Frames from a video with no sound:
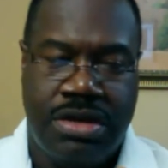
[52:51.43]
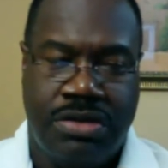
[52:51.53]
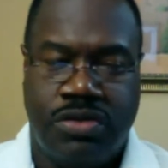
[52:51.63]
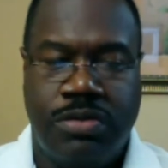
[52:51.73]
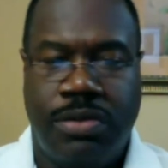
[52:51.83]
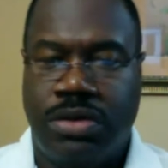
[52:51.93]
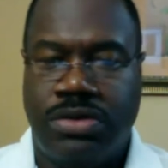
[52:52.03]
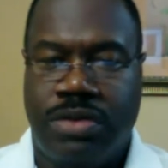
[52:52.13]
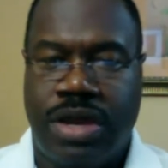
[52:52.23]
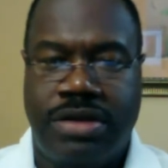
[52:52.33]
Super Bowl
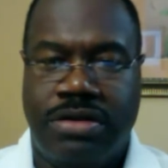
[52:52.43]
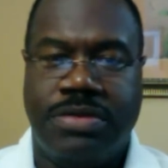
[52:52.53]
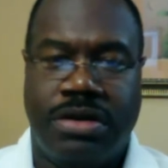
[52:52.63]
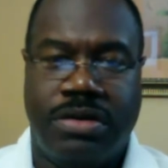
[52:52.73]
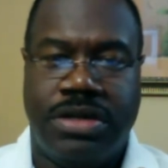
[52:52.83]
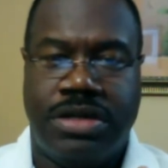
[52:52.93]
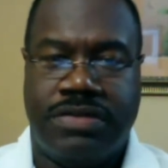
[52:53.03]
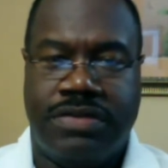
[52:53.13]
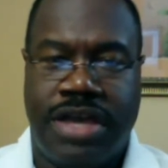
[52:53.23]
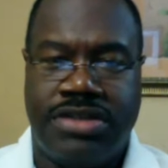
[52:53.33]
is right up there as
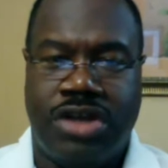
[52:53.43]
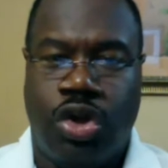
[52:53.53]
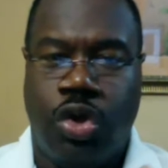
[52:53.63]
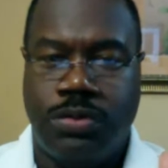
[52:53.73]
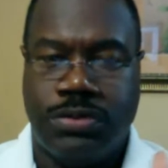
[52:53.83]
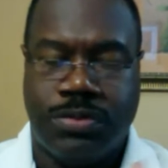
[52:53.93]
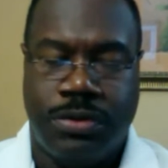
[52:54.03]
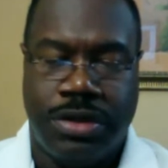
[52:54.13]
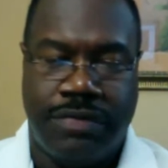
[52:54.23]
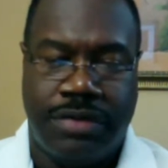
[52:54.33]
a global
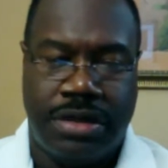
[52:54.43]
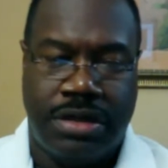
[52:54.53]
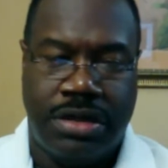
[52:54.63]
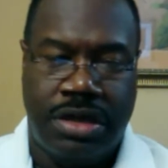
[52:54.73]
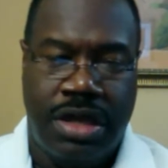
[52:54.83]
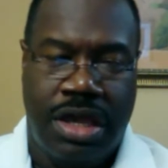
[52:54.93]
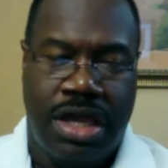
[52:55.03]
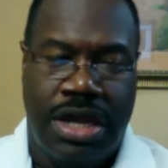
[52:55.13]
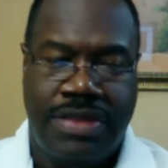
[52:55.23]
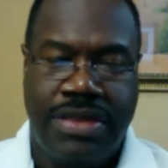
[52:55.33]
sporting event.
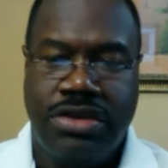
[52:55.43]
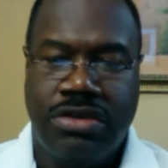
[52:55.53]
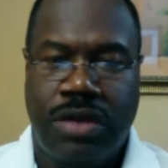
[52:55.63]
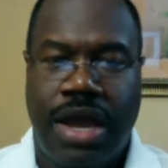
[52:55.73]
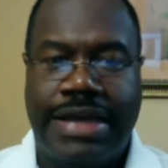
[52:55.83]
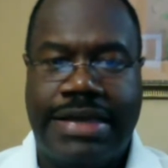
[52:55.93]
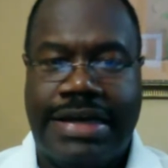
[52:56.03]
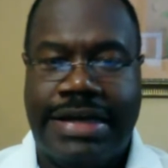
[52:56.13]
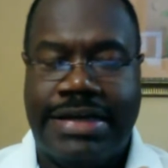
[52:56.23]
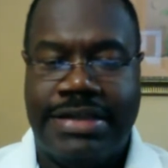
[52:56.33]
And I think you're right.
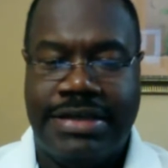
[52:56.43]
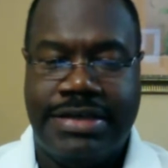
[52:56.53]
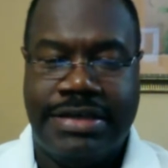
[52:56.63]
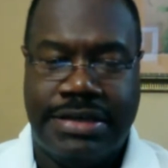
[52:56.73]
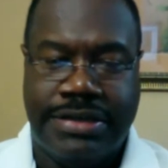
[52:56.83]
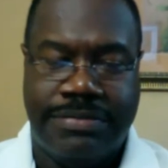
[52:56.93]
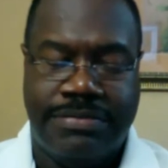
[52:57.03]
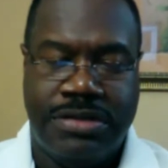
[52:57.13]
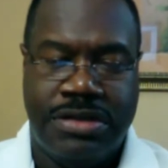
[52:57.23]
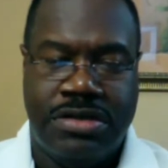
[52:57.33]
I think
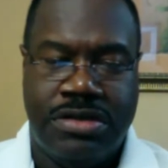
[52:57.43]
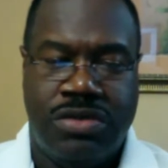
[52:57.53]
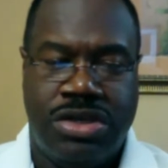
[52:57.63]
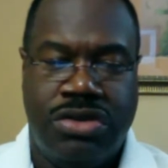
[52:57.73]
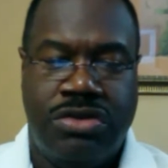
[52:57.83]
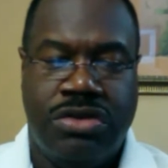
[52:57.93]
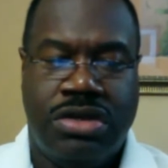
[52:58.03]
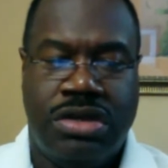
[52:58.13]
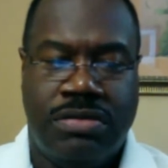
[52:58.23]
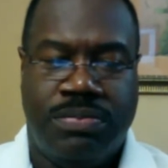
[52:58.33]
when you
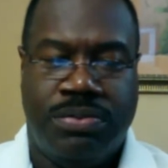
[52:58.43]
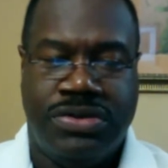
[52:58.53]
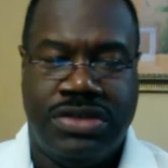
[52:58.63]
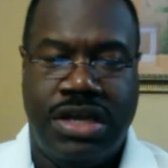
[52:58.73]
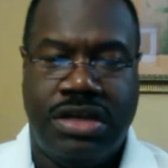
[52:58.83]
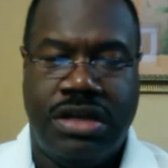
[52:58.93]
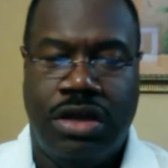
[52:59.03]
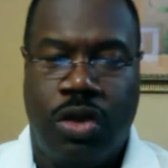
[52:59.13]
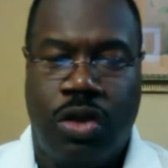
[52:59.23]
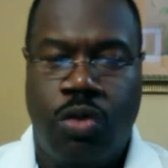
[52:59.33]
can present
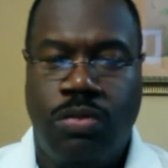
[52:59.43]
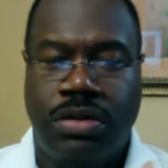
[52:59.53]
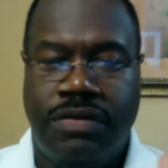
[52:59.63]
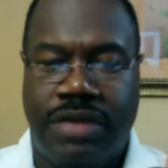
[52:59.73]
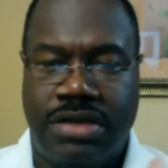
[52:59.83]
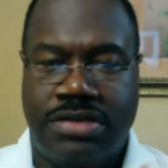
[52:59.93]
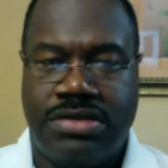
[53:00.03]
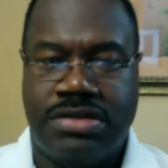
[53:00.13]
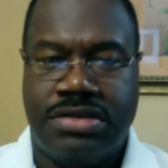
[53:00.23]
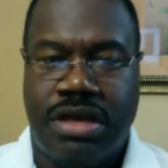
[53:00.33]
global
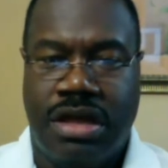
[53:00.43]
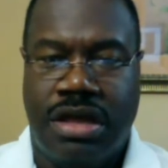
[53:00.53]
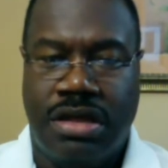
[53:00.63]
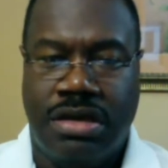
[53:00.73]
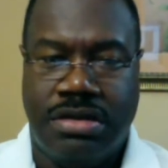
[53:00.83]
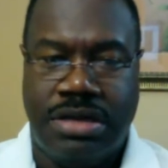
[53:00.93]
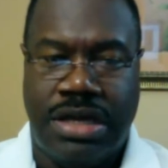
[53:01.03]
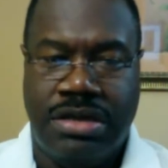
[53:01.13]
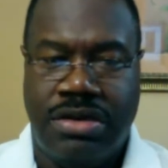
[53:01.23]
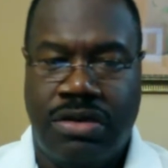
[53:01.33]
events,
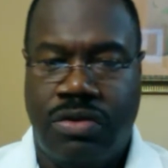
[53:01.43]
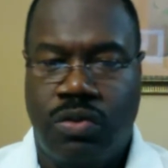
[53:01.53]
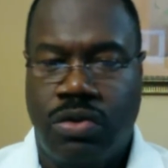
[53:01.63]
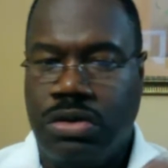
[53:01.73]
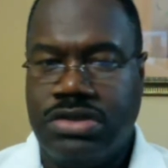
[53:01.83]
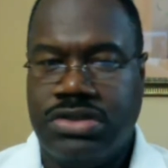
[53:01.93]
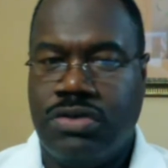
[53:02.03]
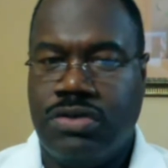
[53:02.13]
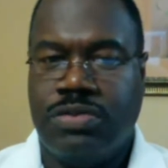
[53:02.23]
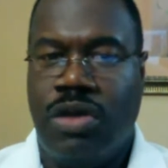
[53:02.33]
and the world is
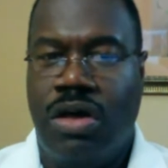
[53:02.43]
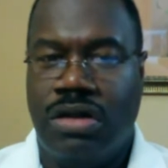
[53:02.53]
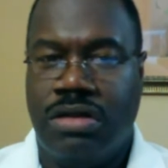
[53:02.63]
so small.